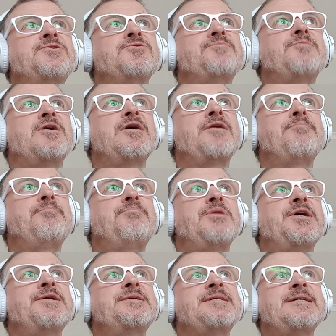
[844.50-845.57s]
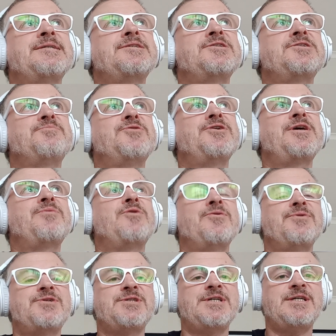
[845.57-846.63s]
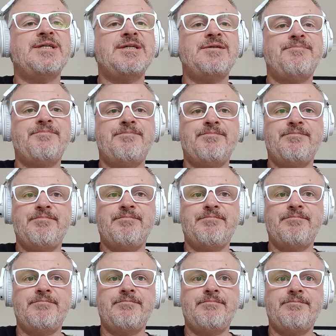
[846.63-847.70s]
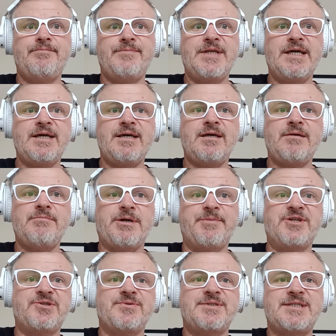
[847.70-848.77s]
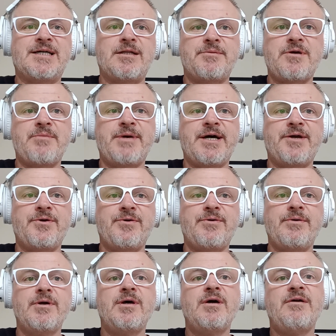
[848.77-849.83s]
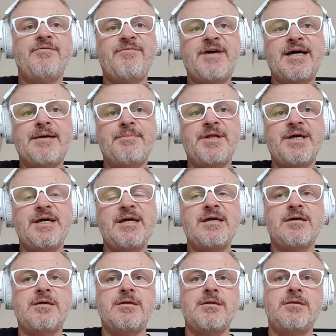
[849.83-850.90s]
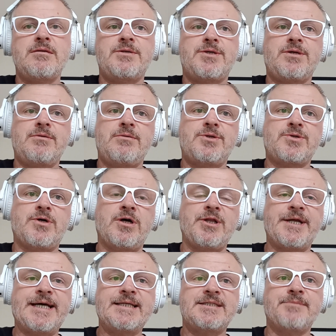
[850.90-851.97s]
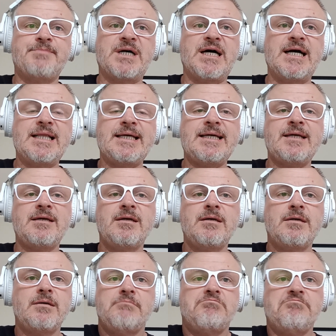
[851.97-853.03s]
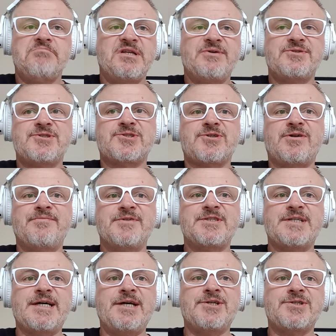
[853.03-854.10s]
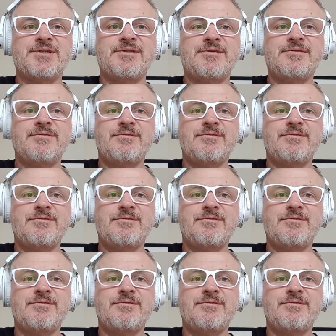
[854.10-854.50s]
took my blood test this morning, what was she thinking? I mean, she was telling me about her family and holidays to Bali. That was just conversation.